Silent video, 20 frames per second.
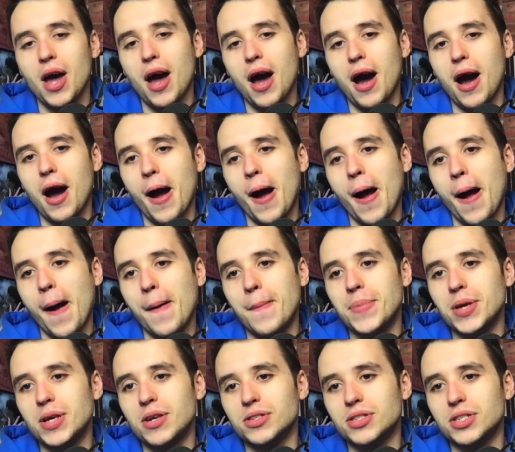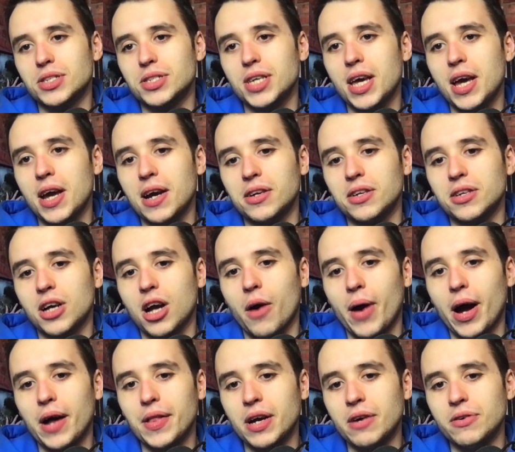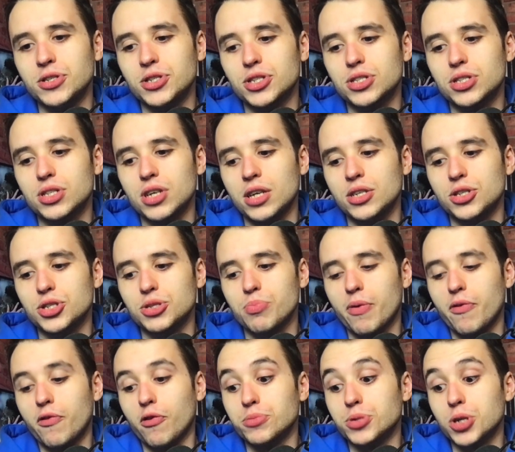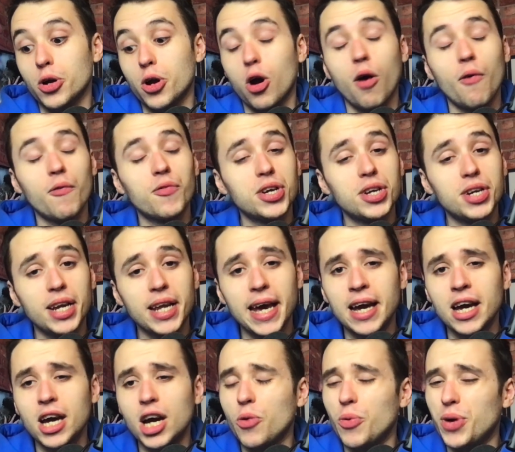because to see England go out there and just perform so confidently